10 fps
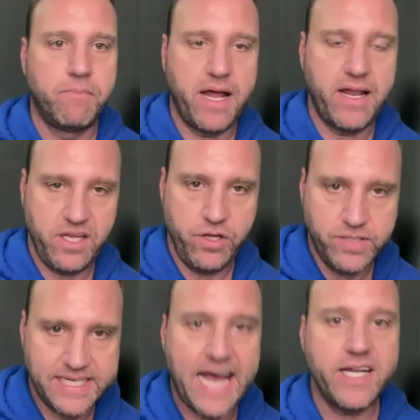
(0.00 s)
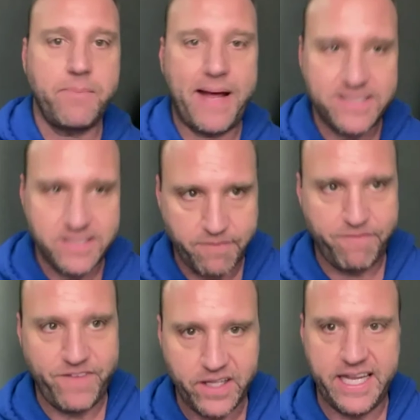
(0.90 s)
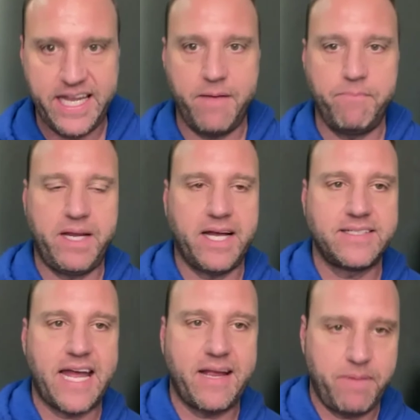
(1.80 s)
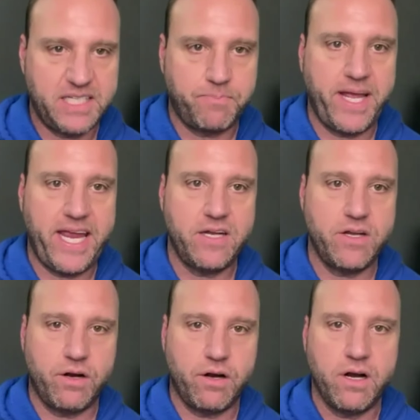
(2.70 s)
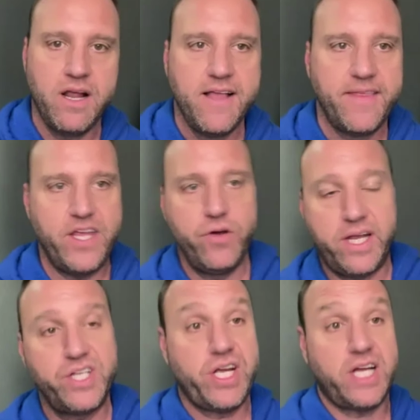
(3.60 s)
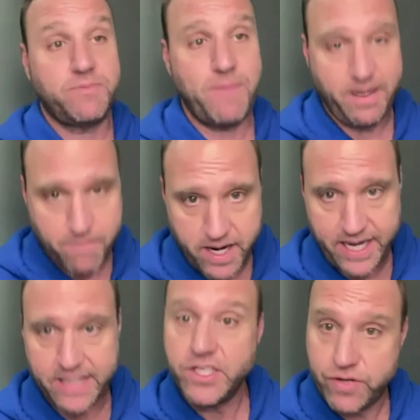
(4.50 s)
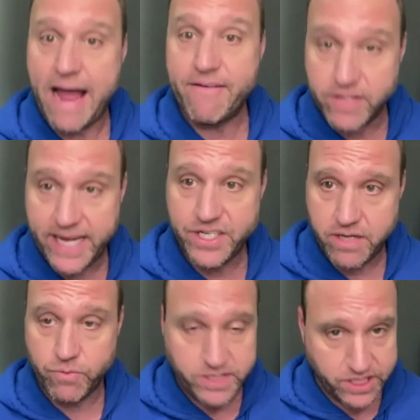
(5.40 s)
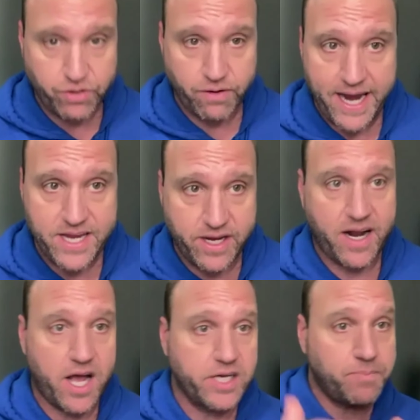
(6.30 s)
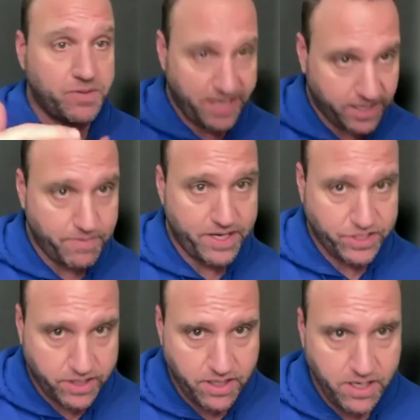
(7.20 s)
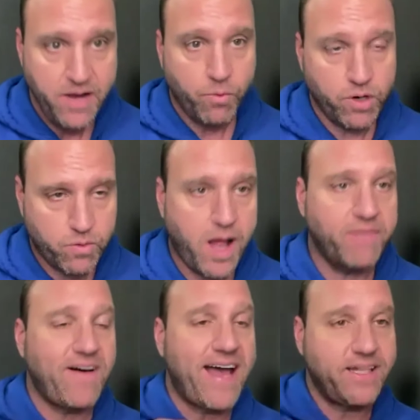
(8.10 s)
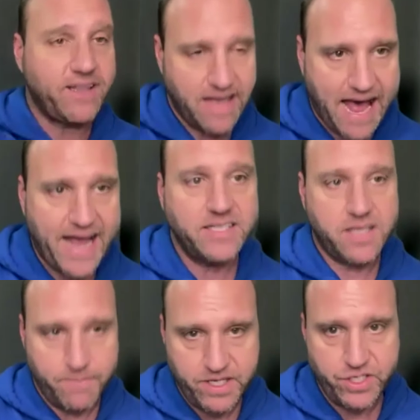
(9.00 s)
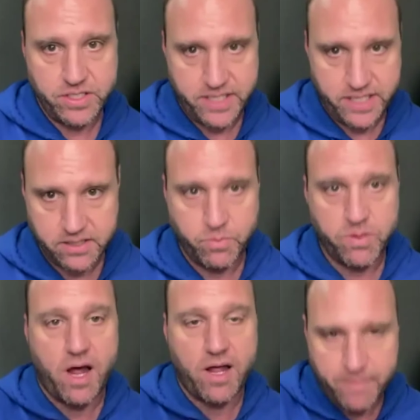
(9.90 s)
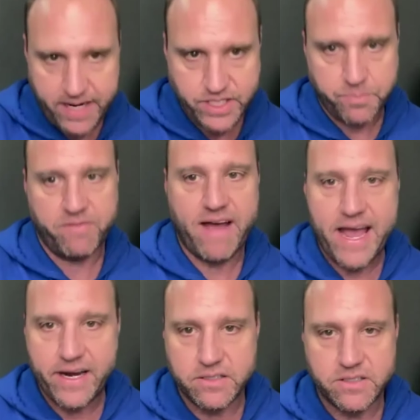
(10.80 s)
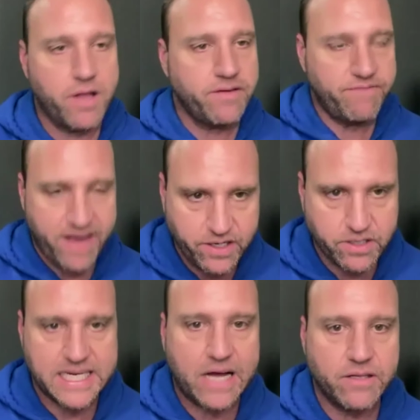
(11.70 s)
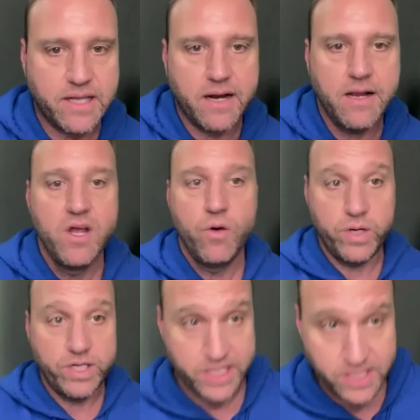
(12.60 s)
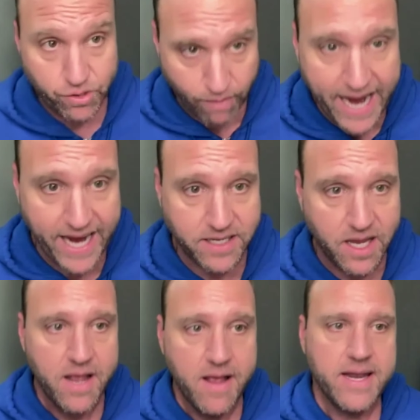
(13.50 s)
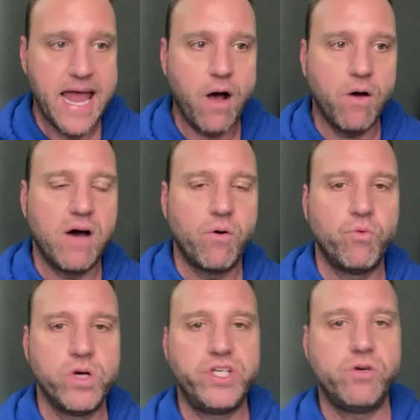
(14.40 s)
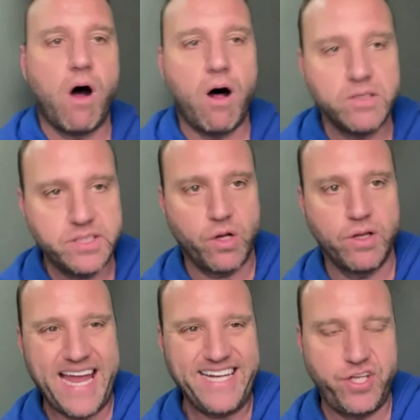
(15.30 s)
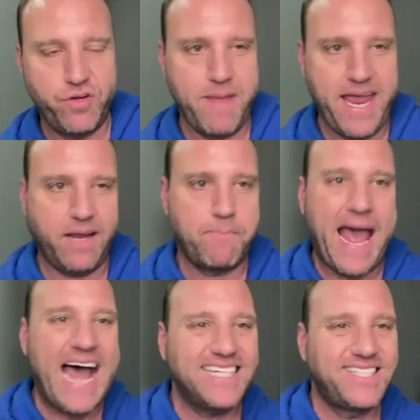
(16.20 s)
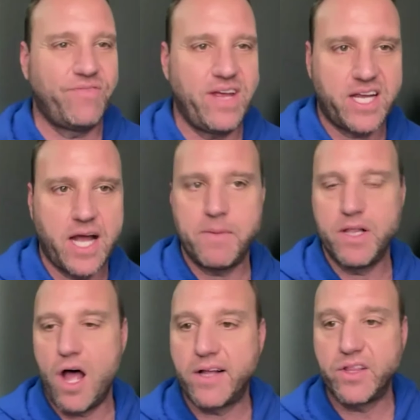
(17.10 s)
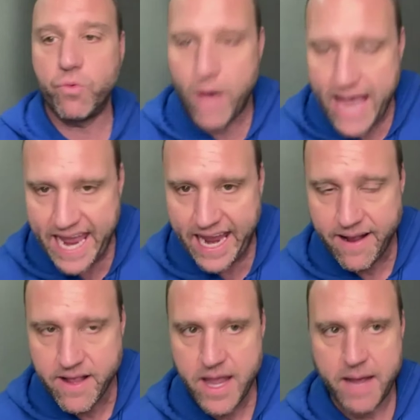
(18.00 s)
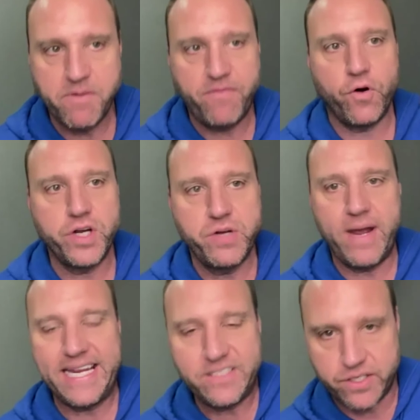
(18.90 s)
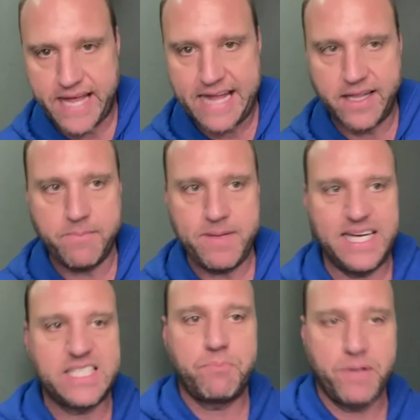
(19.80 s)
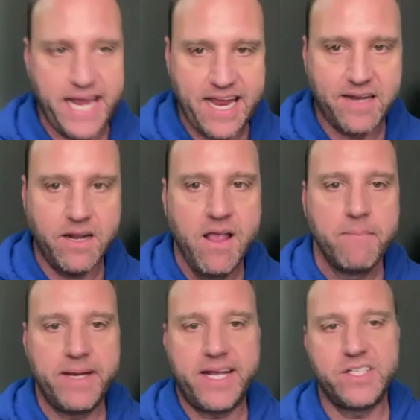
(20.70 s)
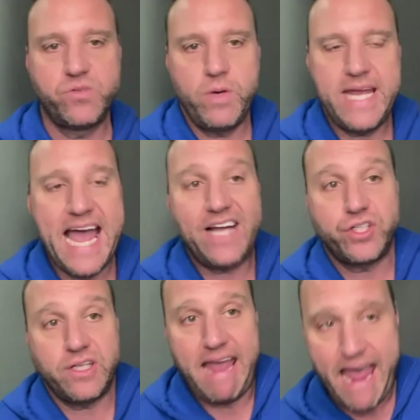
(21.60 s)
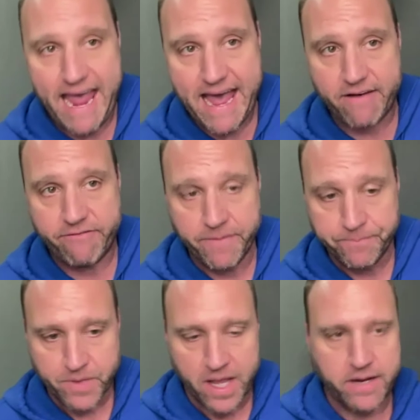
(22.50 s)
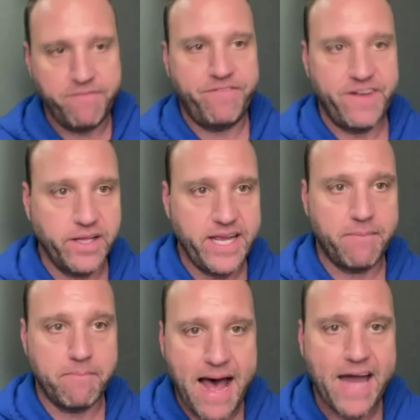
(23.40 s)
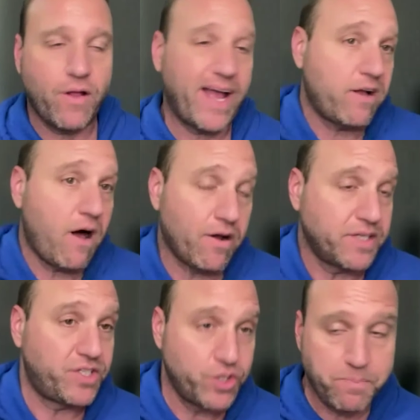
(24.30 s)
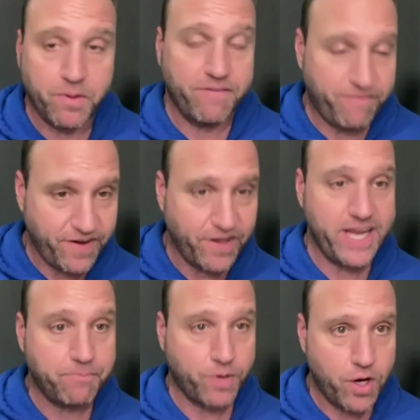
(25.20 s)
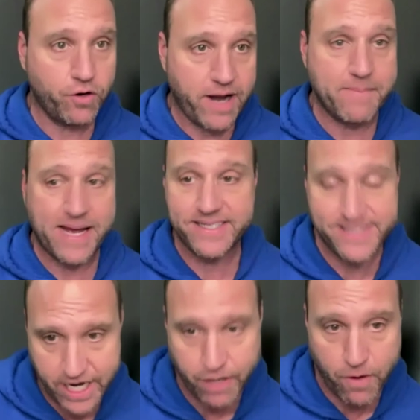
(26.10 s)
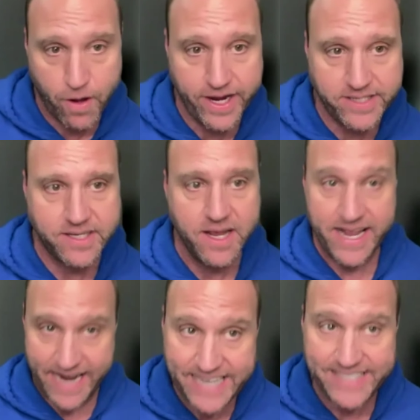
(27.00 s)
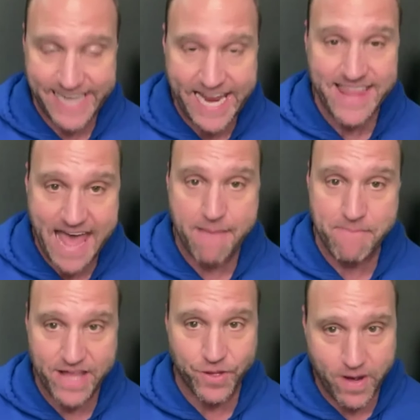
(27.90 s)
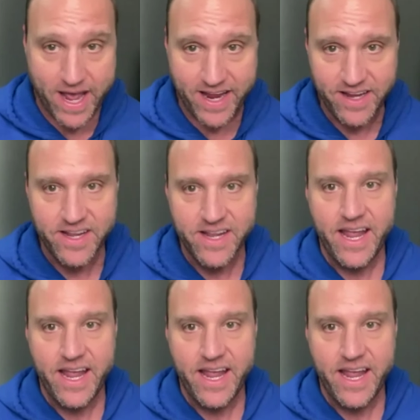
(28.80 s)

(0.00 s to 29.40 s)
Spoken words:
But you signed up as an affiliate because I explained to her that you can just make money as a travel agent, which is great. You get 100% commission. We're qualified at the highest commission tiers with all the major providers, all the vendors out there, which is great. Now, would you also like to make passive income along the way? And before you answer that, let me explain, because we actually have an affiliate model. I call it a super affiliate program on steroids. And I say that, by the way.